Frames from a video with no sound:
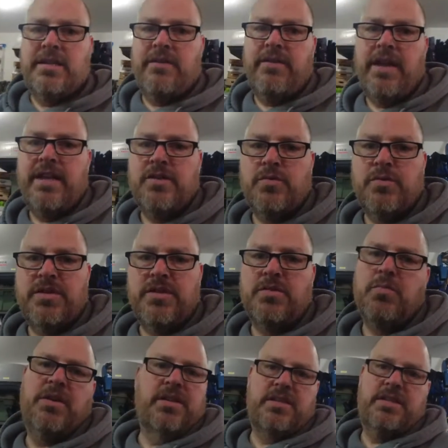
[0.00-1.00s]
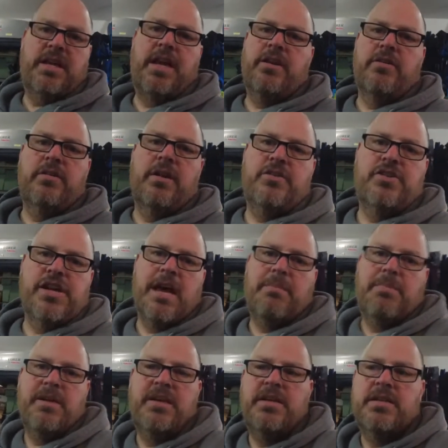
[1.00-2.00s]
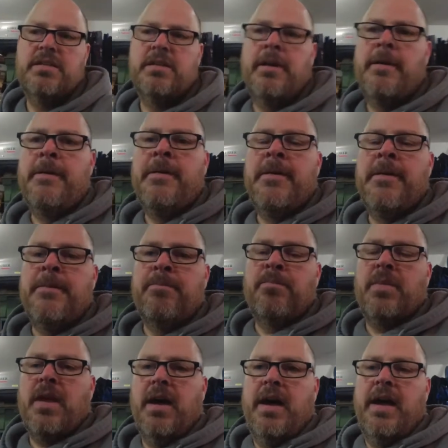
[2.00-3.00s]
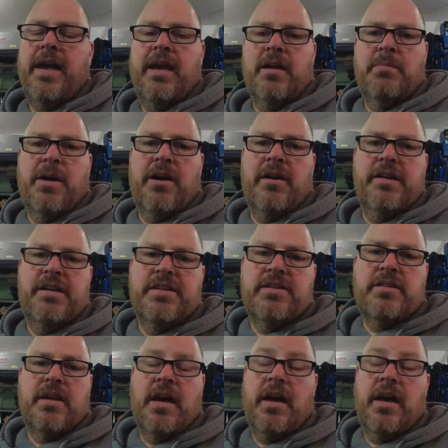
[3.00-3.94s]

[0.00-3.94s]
7/8, which is what a standard Japanese handlebar is.